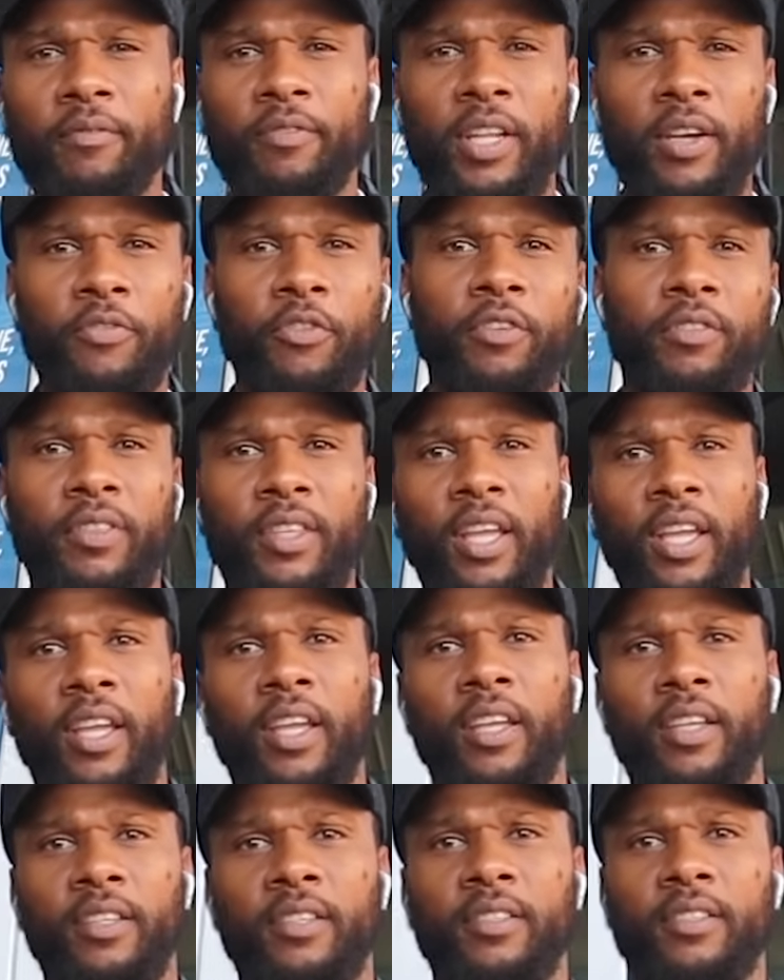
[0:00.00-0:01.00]
of different
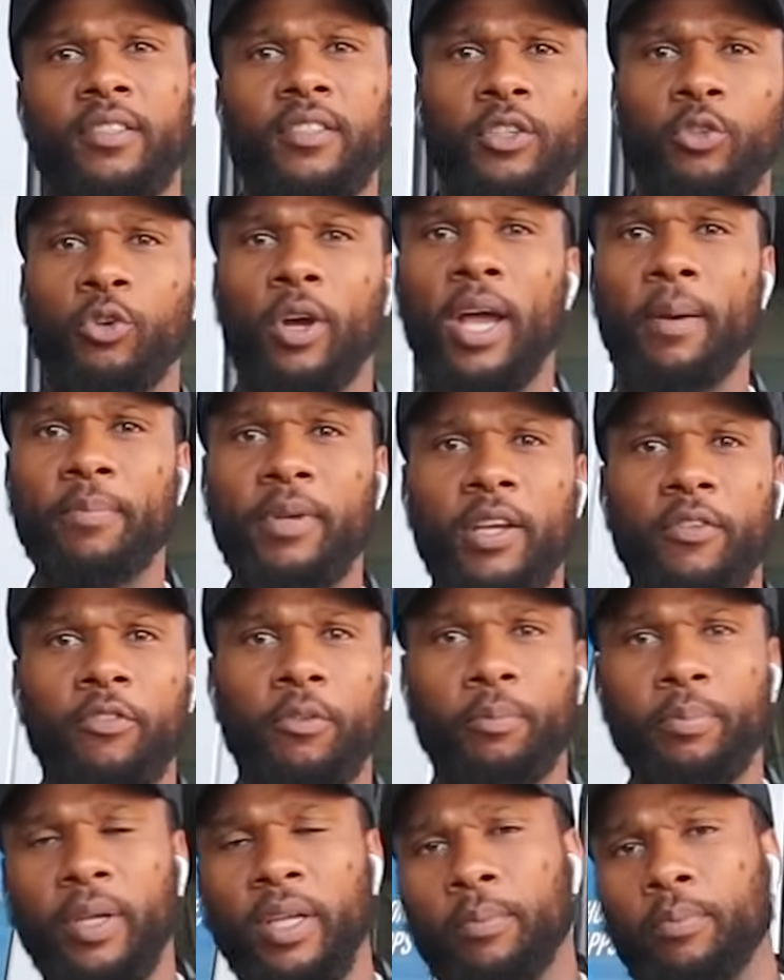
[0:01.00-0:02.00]
things to grab
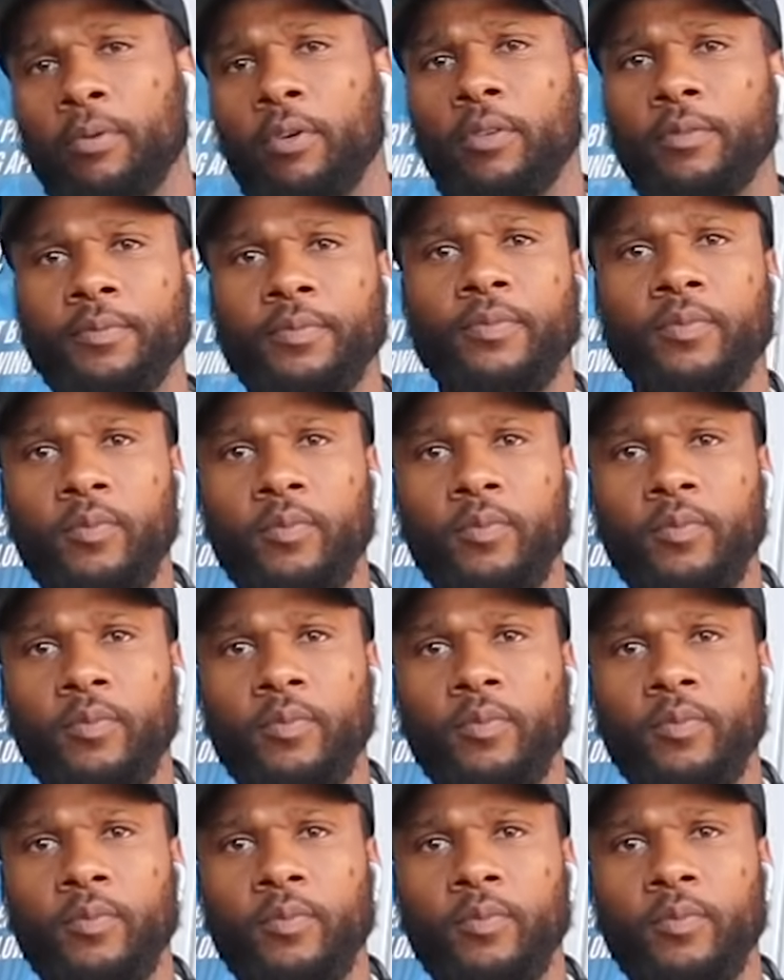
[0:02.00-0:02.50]
different people.